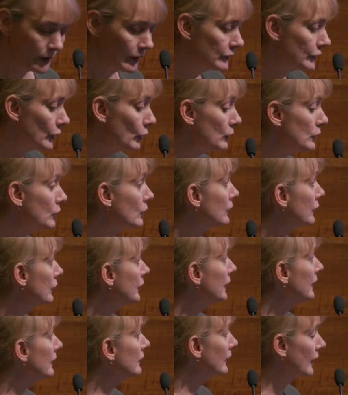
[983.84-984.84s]
So you can
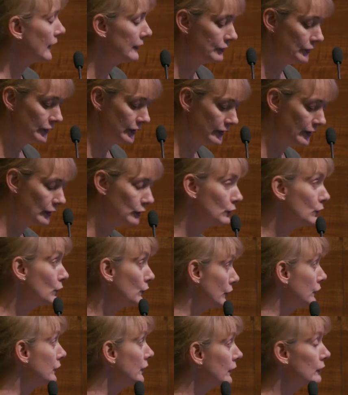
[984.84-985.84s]
see his eye for detail. You can
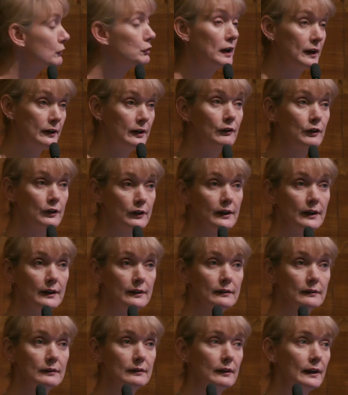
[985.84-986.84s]
also see the
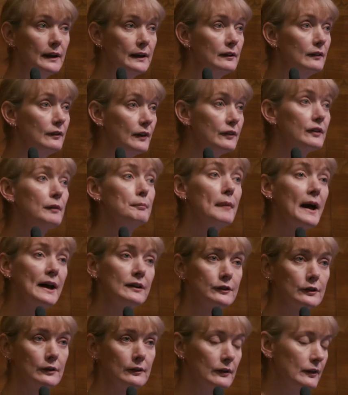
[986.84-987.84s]
creativity in this
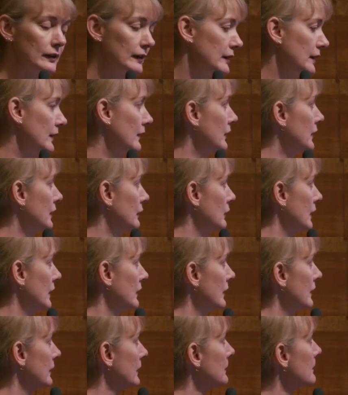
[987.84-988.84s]
imagined city that he
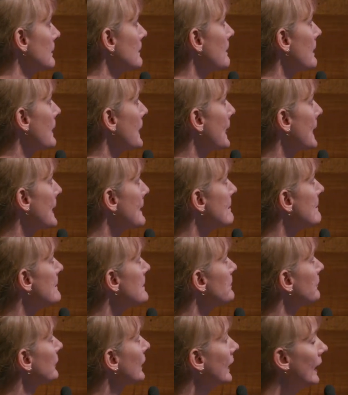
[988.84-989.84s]
created.
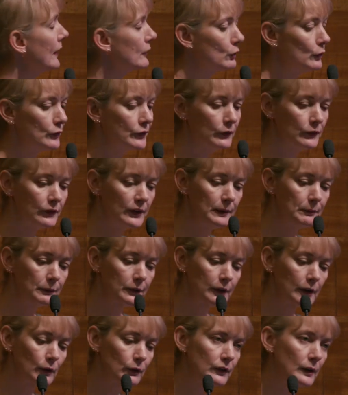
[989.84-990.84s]
It also
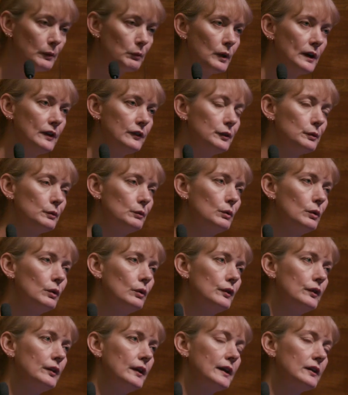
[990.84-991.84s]
seems to go some way
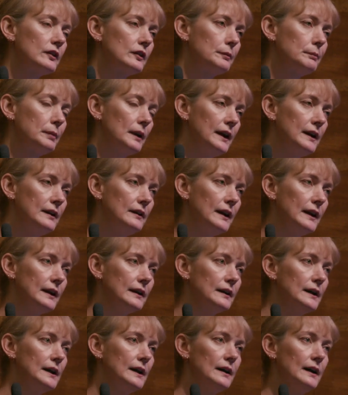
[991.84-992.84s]
towards
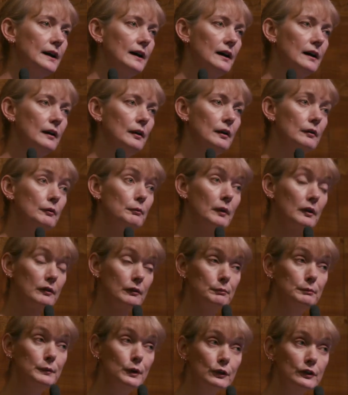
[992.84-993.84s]
explaining
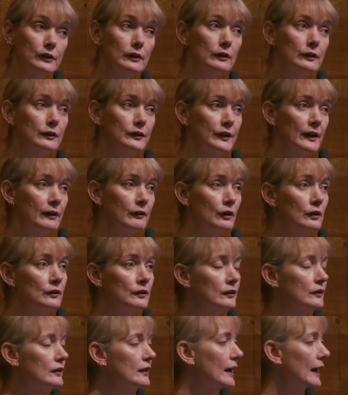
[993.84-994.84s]
musical
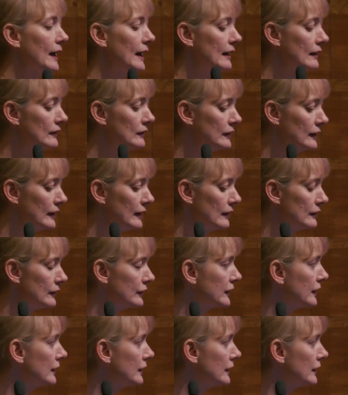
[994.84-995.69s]
savants and